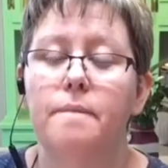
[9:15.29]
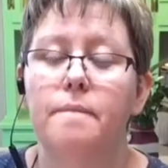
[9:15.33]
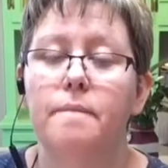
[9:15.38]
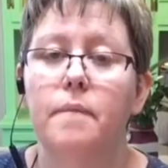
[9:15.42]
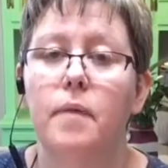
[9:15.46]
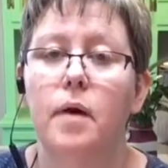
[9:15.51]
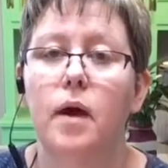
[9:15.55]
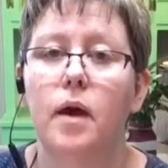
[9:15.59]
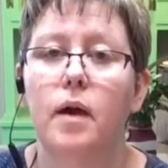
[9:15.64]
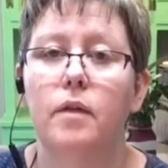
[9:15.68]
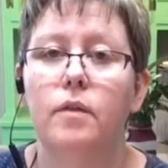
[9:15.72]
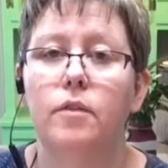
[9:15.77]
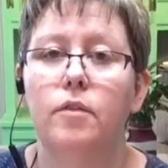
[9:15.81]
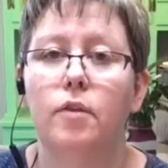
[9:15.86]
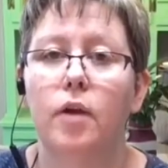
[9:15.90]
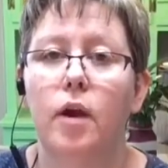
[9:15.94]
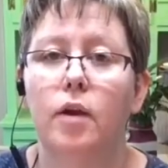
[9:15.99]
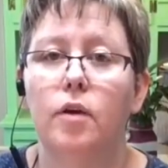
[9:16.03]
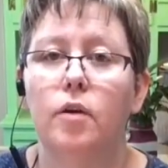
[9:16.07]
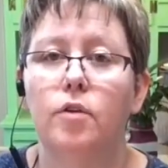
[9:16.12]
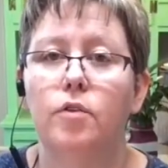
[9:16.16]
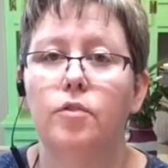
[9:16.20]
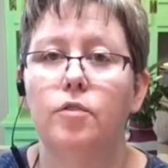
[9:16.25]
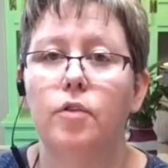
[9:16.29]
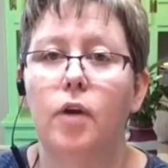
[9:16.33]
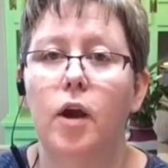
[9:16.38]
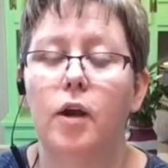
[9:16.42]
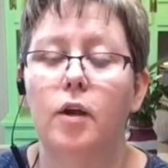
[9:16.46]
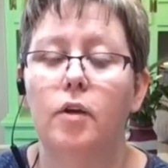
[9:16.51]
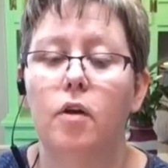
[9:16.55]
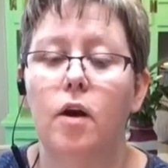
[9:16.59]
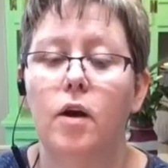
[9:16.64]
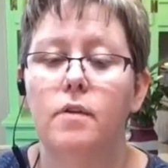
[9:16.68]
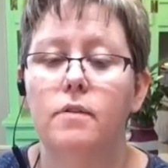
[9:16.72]
My thread goes right
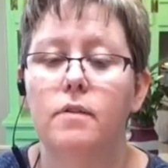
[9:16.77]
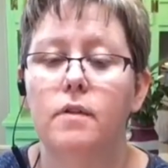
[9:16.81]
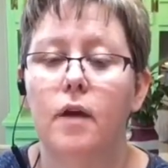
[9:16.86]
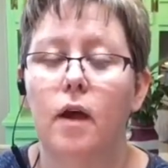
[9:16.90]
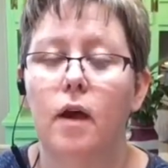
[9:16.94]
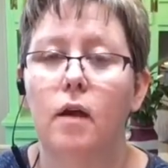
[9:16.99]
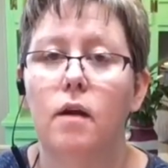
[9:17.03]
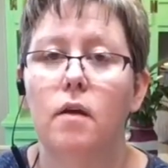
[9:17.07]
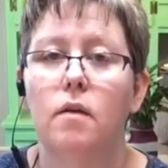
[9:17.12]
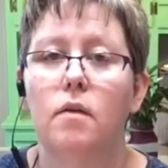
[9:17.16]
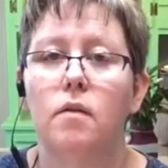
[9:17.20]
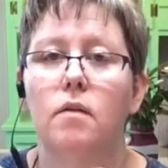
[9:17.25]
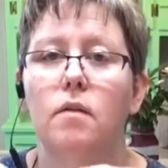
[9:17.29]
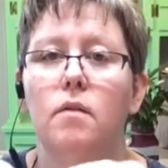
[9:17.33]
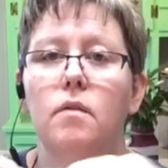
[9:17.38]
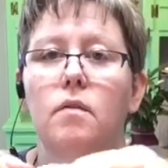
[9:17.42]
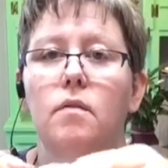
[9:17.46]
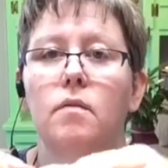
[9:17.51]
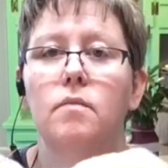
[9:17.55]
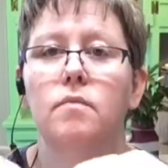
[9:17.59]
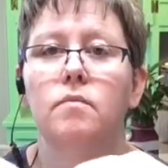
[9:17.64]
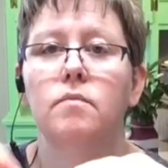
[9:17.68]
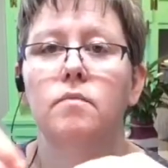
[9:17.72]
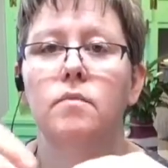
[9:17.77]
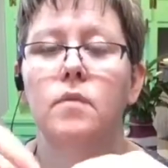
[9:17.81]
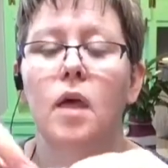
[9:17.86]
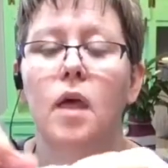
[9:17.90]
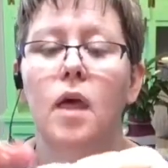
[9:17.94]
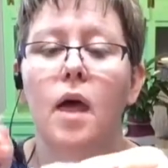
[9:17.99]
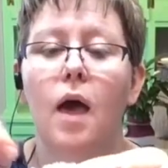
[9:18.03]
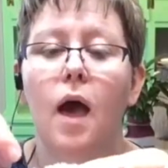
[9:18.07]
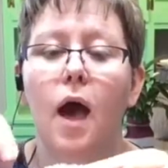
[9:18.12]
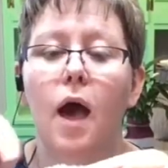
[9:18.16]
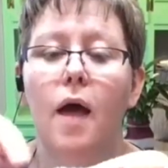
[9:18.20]
across there.
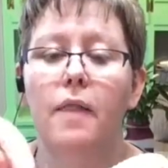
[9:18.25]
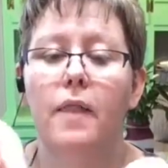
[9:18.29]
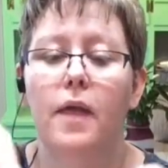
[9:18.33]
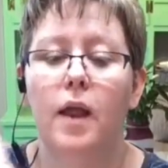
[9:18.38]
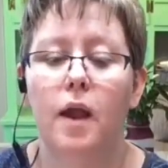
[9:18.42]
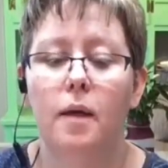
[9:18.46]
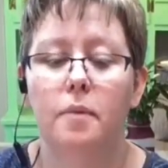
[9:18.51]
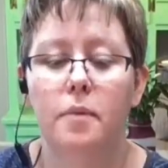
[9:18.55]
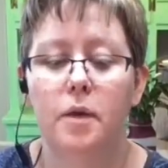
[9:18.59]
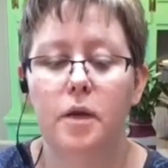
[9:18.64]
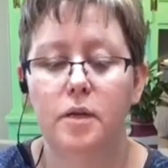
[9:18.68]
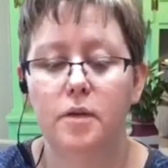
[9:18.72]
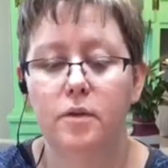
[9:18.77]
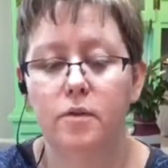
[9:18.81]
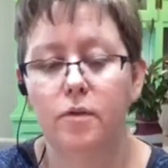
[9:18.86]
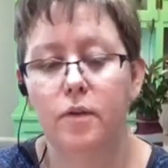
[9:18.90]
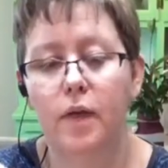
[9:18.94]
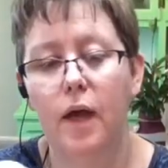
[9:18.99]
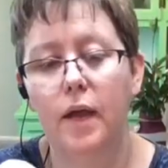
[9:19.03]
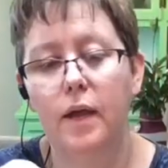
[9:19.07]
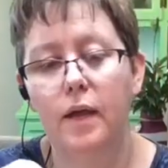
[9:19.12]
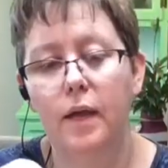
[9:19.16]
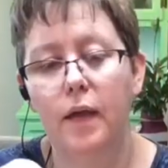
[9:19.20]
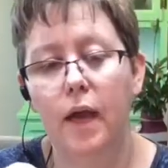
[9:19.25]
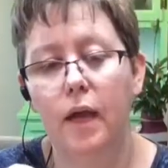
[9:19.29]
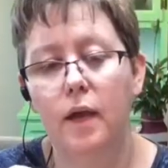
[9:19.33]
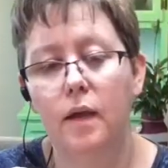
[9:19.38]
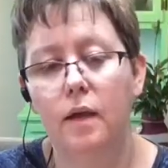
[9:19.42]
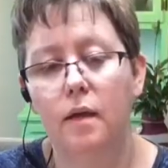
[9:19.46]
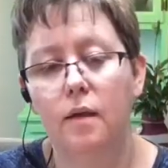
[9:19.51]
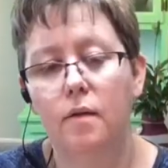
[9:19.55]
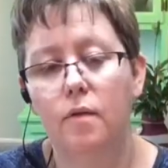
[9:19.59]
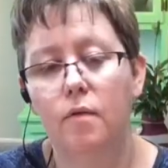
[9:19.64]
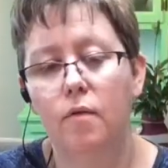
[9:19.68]
And then I'm going to do that again
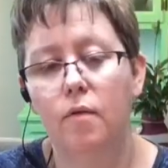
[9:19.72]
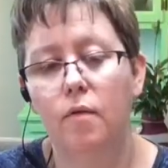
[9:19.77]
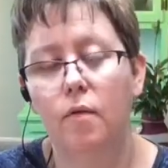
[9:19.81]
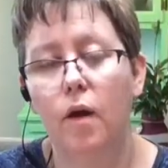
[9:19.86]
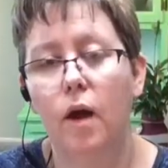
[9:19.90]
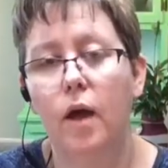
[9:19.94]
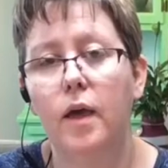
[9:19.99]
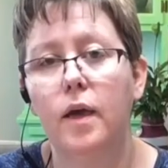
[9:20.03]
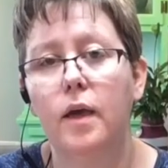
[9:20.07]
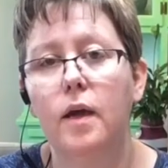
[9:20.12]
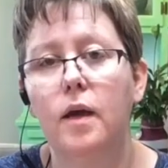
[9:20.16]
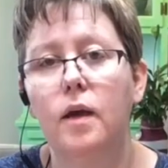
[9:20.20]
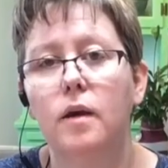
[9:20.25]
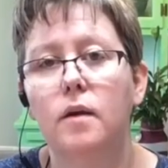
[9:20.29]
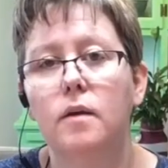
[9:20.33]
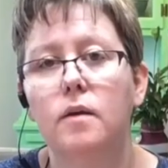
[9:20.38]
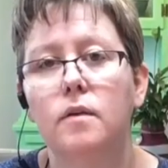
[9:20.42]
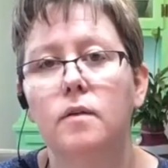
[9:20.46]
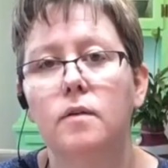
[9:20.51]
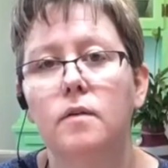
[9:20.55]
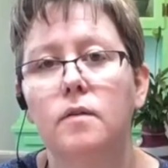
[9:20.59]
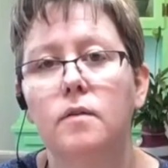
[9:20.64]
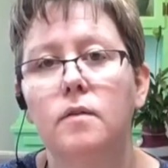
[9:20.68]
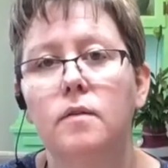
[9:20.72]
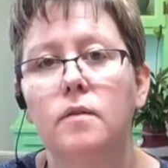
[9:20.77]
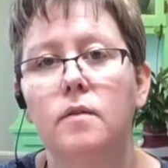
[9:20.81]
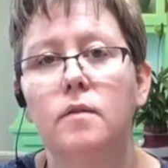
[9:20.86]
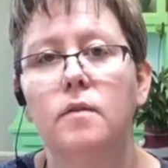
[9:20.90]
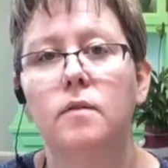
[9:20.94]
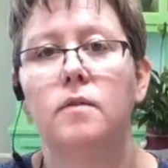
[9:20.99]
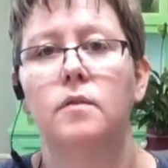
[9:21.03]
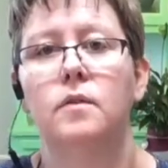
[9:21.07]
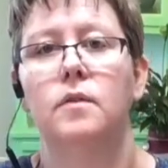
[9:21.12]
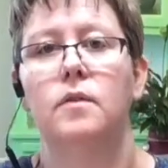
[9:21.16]
right here
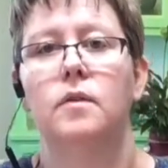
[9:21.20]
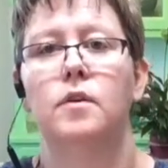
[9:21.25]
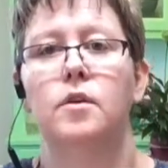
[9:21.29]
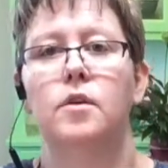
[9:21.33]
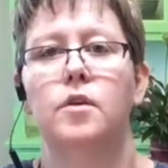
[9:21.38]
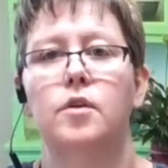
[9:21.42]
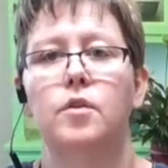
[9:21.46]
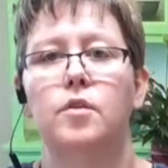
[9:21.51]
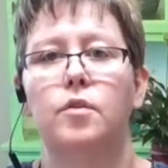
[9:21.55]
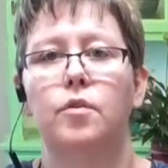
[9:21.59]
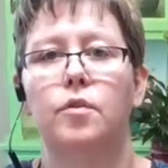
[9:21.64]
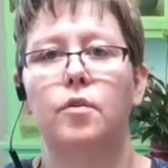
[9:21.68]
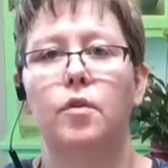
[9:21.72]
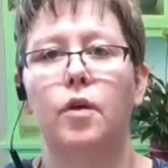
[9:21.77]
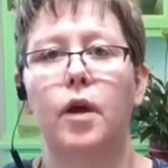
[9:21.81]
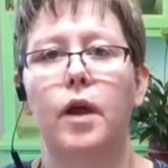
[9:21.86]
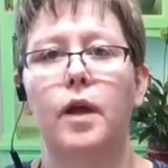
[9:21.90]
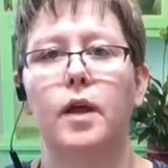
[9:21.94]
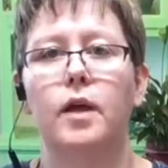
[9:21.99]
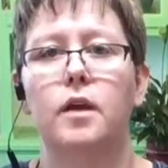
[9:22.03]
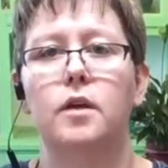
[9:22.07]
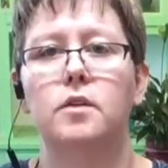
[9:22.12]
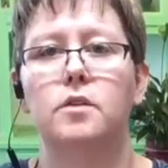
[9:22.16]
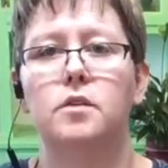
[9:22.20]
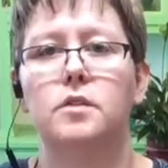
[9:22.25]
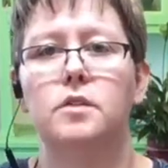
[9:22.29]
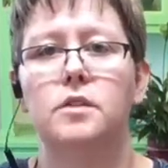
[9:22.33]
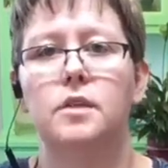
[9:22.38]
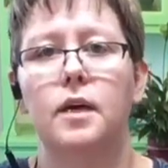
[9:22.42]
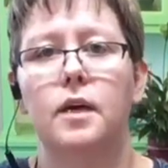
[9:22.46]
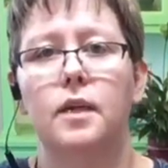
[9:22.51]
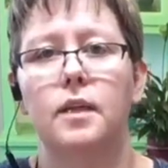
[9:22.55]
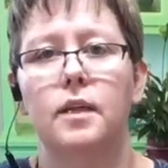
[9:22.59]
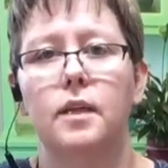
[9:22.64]
right here, just
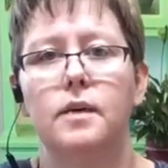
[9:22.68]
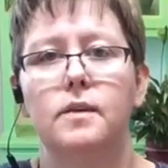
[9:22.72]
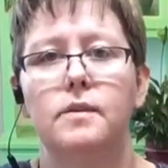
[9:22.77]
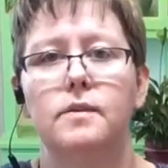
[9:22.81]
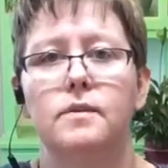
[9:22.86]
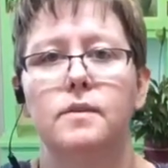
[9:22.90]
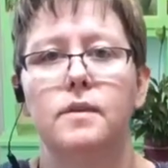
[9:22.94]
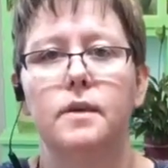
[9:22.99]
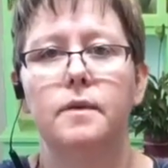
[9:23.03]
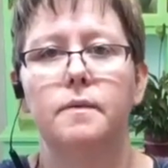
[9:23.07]
like this.